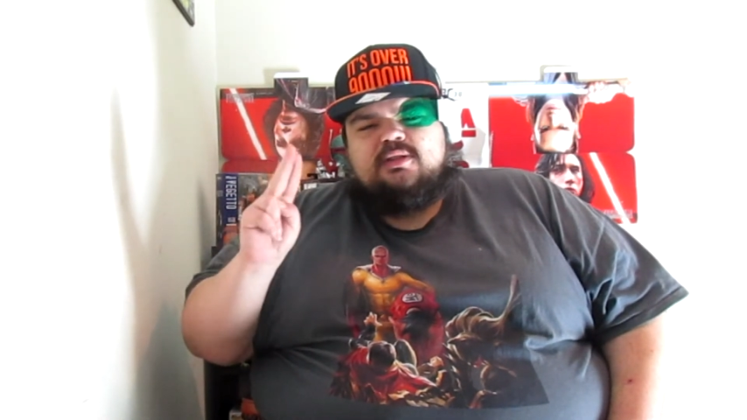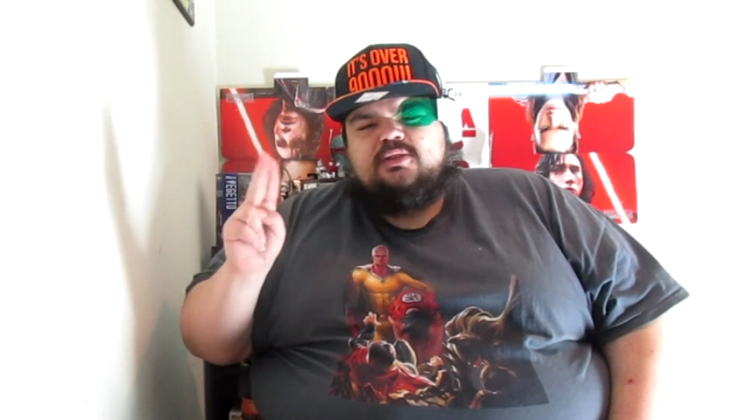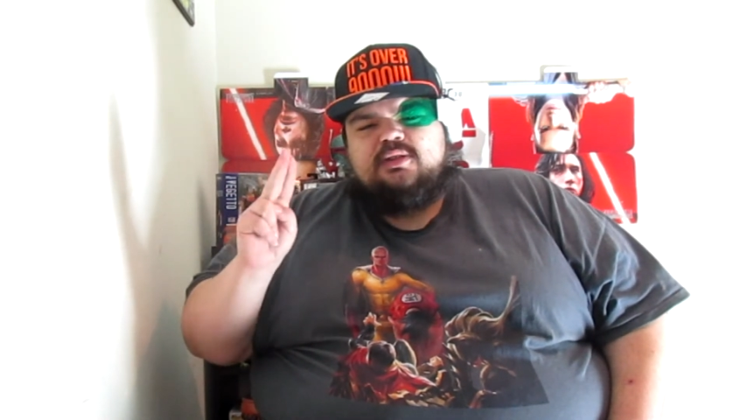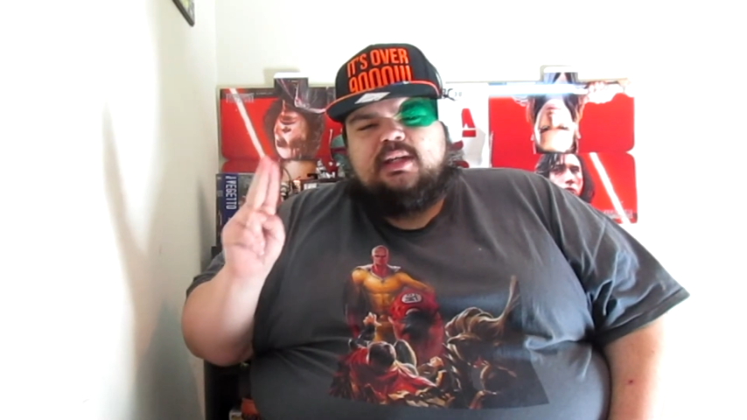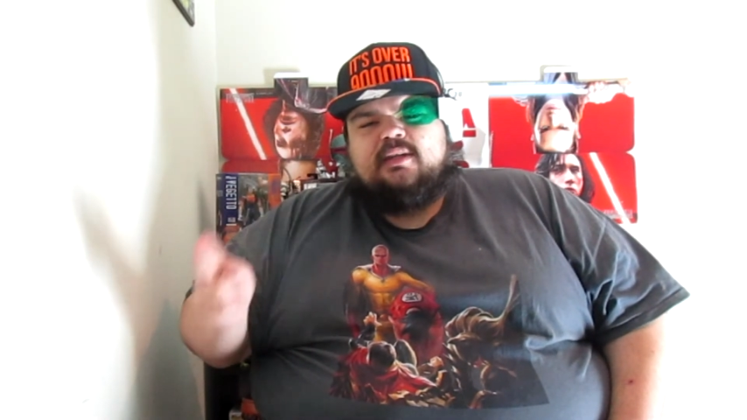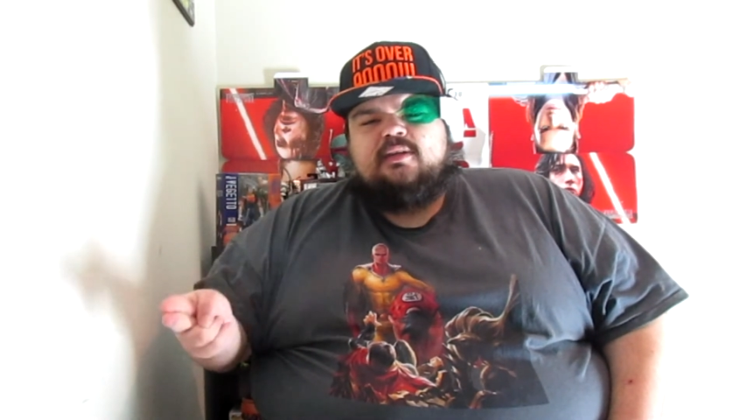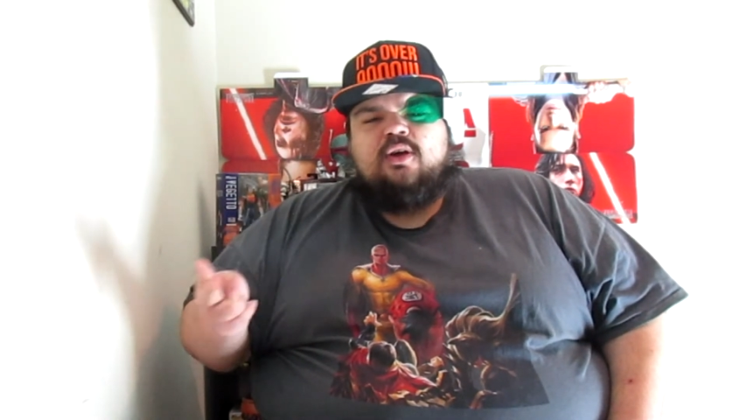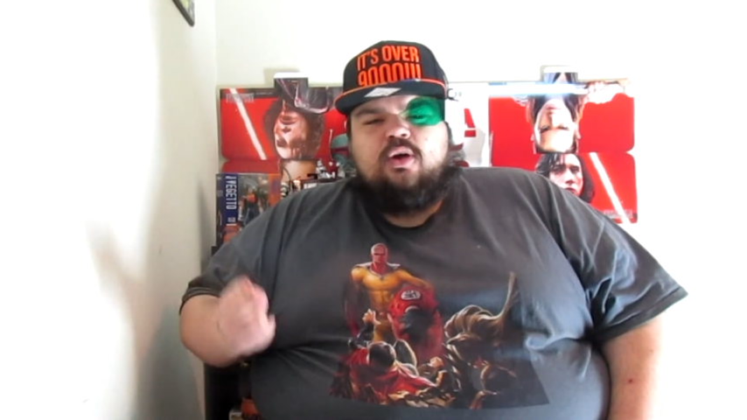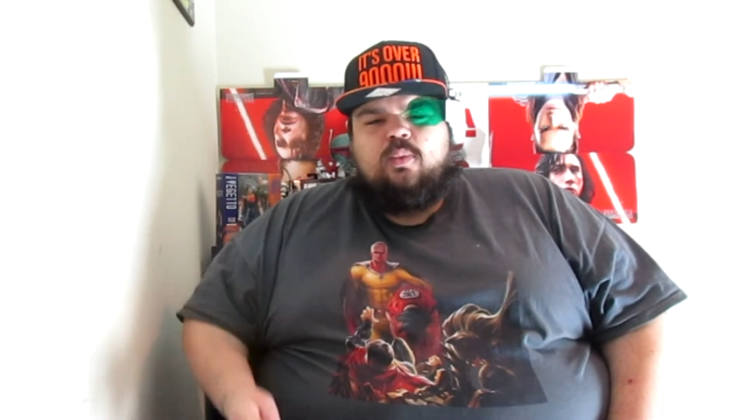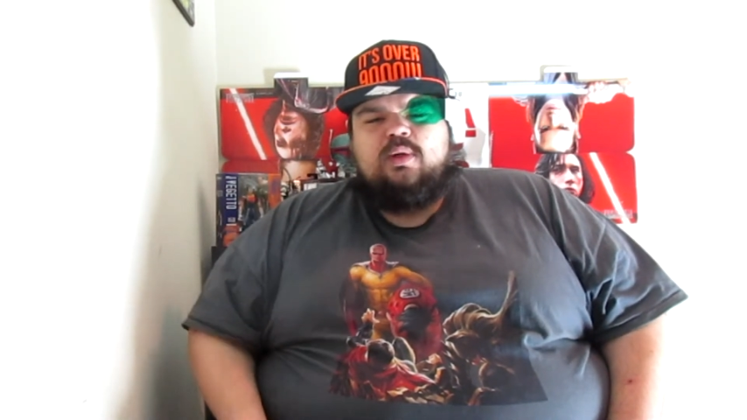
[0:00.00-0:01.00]
and 2 together,
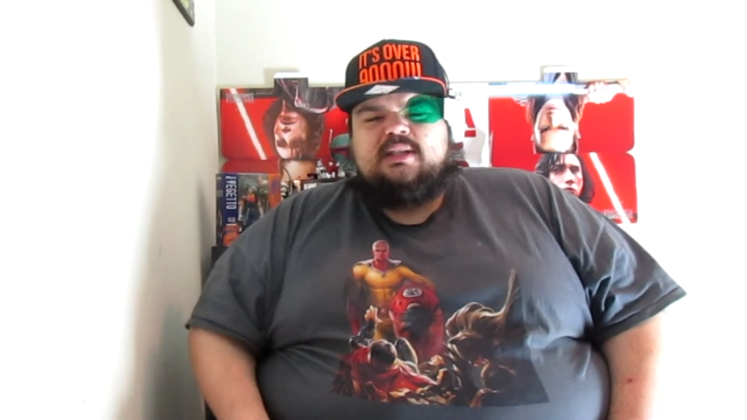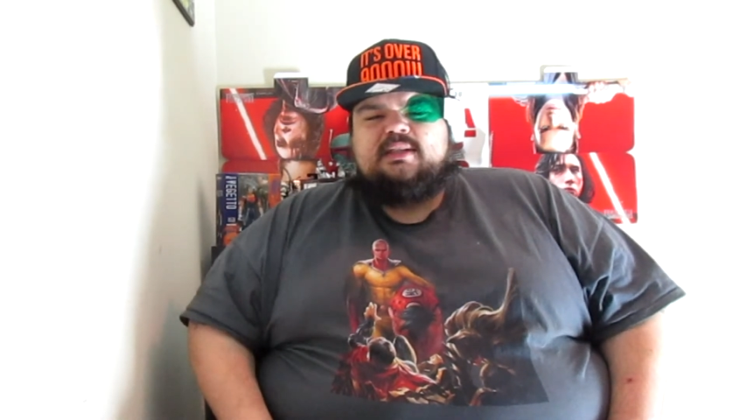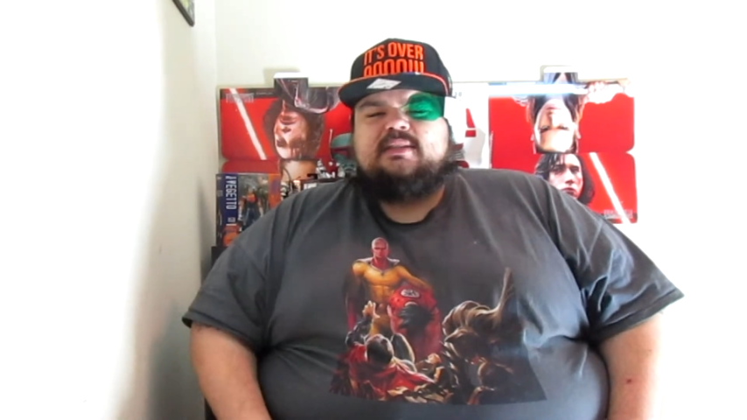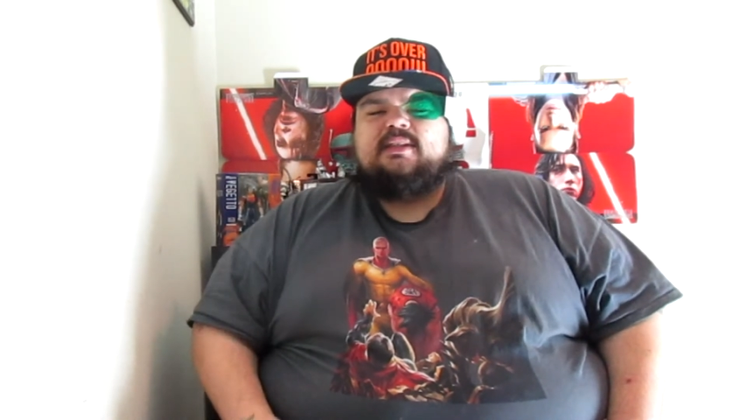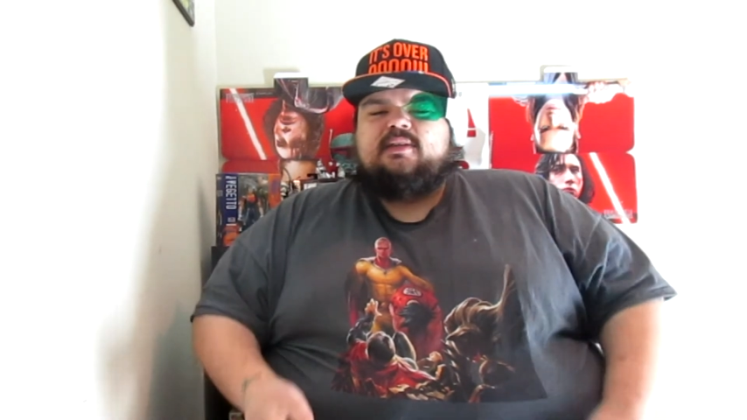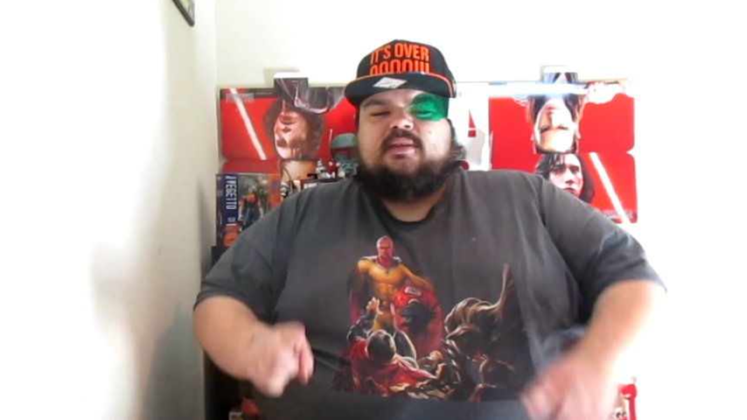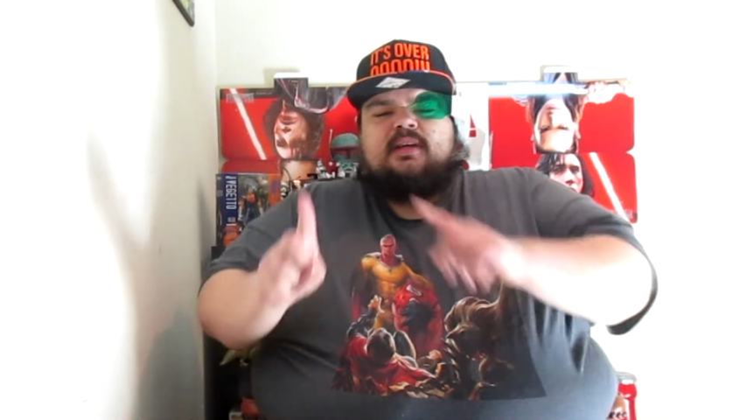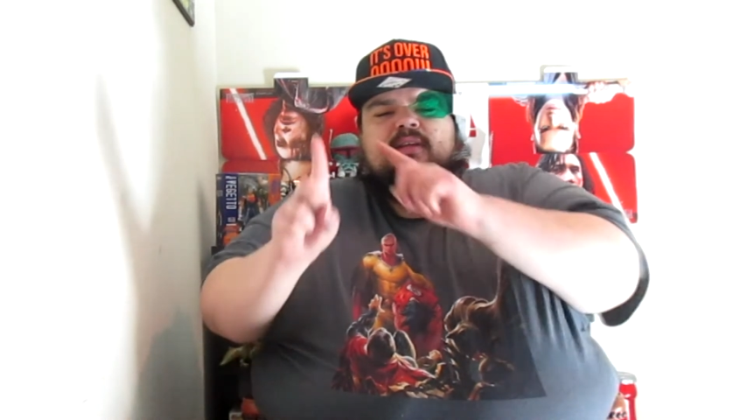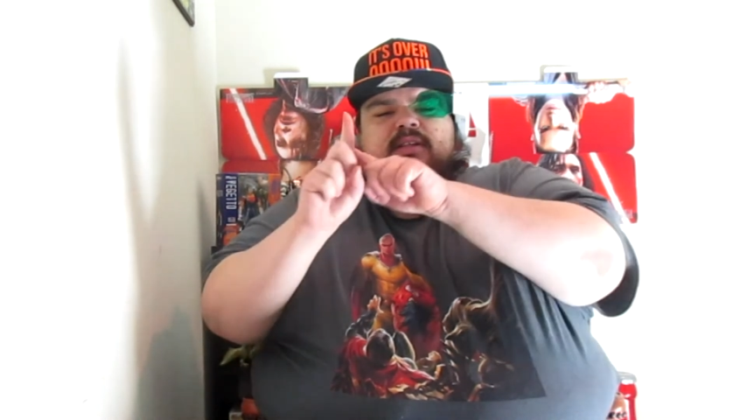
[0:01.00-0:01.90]
what does that tell you?